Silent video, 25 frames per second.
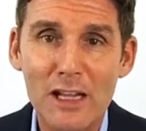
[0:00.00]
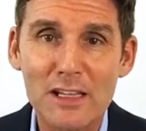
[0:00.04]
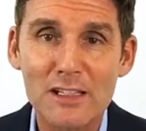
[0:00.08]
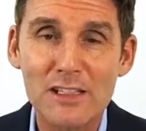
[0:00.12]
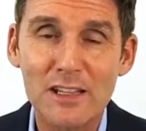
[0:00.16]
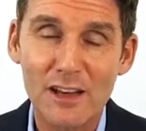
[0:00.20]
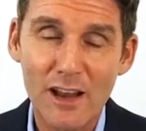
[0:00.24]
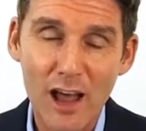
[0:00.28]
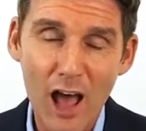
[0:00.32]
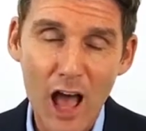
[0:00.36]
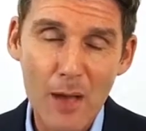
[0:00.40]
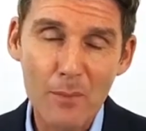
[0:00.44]

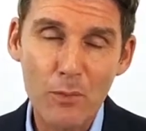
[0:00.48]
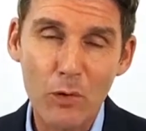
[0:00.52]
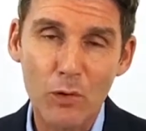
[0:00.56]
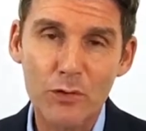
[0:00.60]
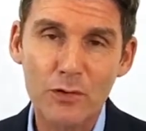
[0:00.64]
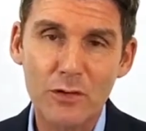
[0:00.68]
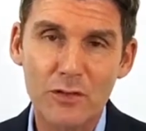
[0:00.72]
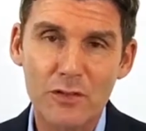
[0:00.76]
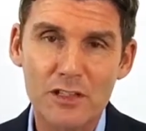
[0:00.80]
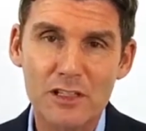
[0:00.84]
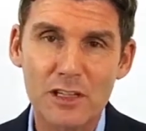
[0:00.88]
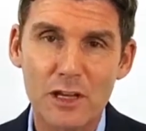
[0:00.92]
Anderson. I'm
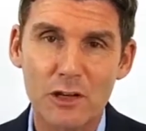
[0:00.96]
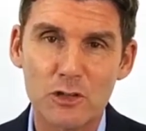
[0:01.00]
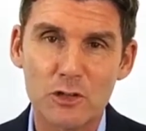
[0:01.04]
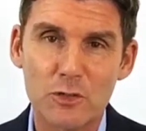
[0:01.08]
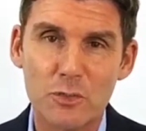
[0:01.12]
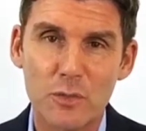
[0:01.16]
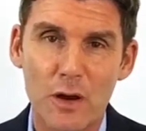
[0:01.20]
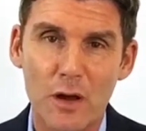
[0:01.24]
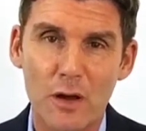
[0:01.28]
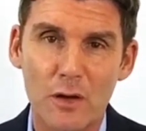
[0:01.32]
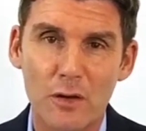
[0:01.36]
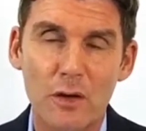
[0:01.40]
author of The
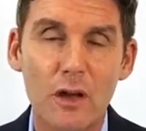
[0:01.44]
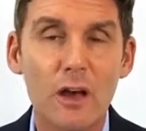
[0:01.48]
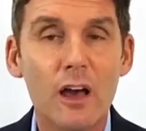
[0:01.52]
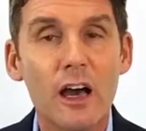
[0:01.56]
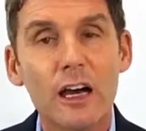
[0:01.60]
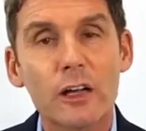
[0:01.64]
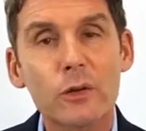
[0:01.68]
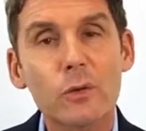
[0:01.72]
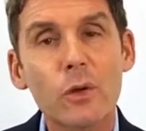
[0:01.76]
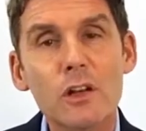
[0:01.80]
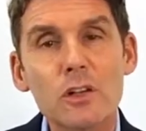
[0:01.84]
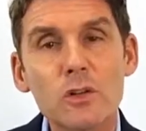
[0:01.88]
Sales Pro,
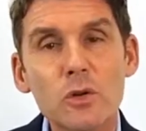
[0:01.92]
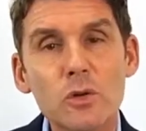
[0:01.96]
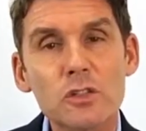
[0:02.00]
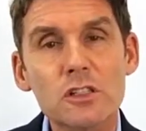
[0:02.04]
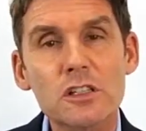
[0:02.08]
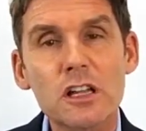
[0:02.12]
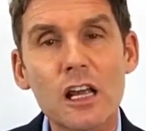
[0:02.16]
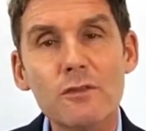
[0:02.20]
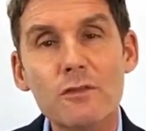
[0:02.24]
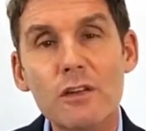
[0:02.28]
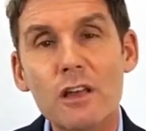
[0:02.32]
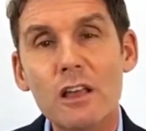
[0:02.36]
and I want to talk
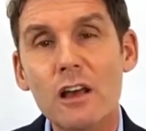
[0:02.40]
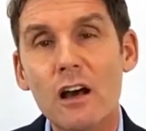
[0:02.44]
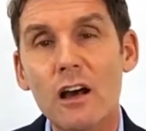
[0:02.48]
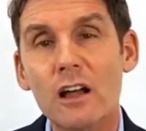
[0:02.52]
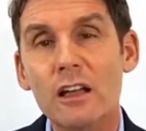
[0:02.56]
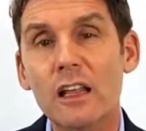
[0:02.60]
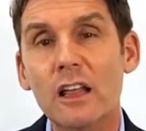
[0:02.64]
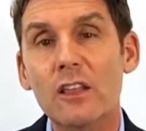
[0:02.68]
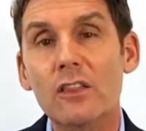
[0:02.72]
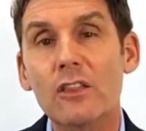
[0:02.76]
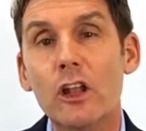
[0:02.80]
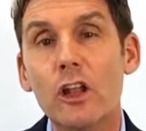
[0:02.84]
today
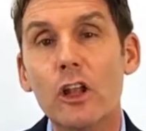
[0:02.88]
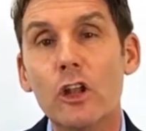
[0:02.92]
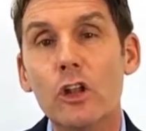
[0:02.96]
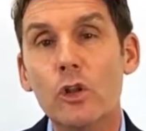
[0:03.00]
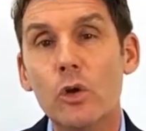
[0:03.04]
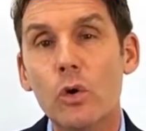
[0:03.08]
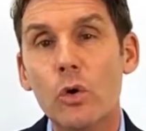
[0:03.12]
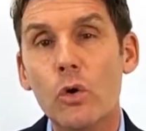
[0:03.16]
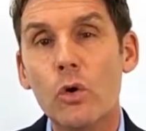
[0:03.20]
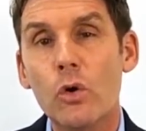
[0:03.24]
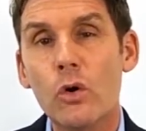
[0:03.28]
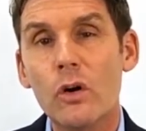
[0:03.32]
regarding the
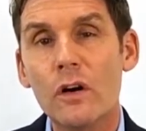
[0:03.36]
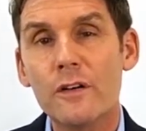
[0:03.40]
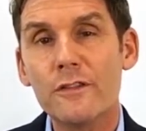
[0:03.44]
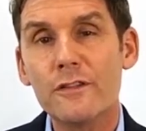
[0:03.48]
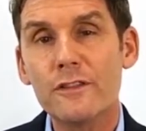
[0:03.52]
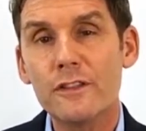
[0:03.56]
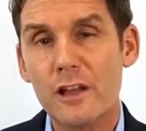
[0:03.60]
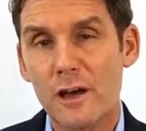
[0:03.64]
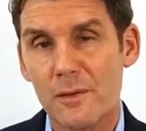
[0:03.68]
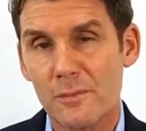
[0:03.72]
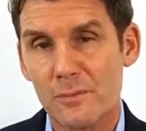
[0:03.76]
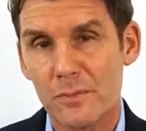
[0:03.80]
law
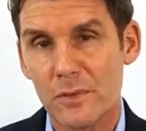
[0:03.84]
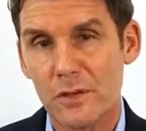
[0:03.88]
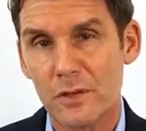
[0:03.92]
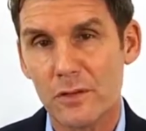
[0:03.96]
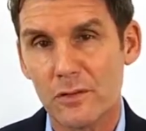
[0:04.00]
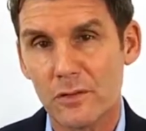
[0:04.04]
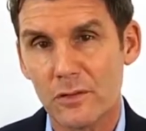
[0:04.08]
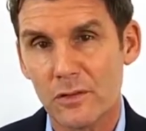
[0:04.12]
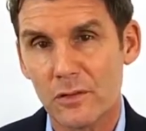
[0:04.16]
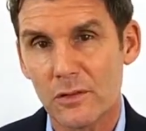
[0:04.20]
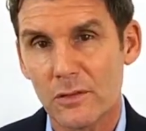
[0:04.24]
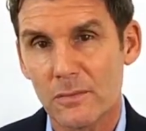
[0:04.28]
of
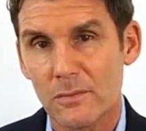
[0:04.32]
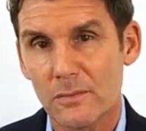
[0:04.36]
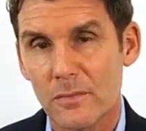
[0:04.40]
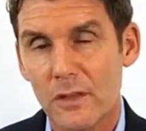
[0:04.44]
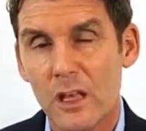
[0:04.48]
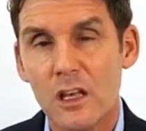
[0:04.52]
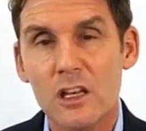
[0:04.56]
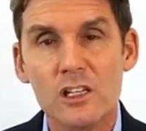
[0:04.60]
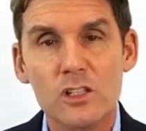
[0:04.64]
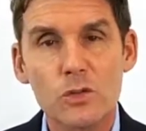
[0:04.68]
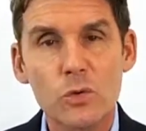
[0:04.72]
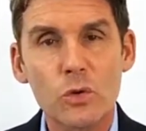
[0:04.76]
numbers.
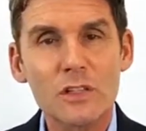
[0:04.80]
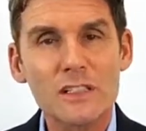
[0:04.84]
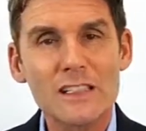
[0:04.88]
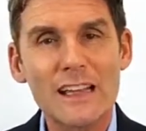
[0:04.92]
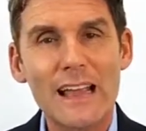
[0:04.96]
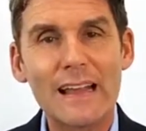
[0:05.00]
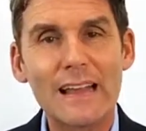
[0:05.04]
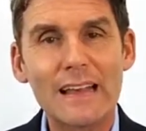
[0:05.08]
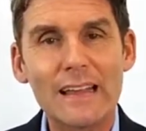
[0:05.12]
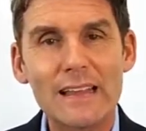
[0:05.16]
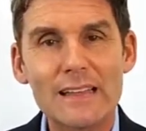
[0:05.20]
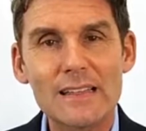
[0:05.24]
So what
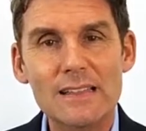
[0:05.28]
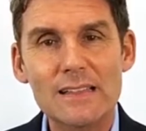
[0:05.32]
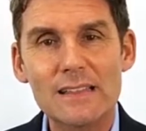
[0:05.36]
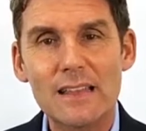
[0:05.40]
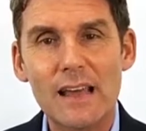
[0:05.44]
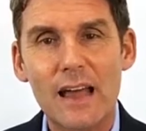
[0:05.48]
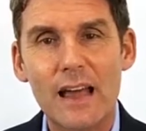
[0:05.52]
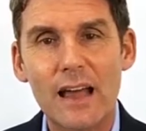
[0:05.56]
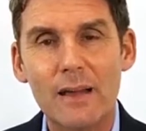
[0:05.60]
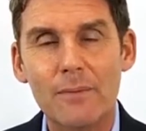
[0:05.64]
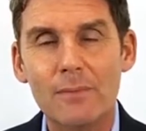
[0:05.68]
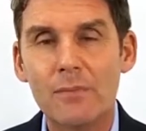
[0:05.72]
exactly is
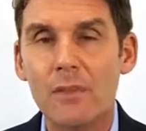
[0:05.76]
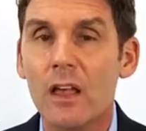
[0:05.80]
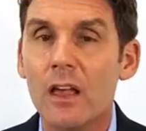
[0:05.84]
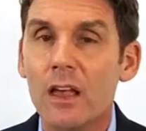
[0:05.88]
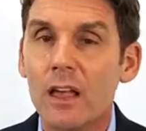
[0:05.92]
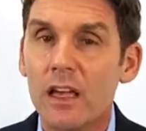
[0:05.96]
that?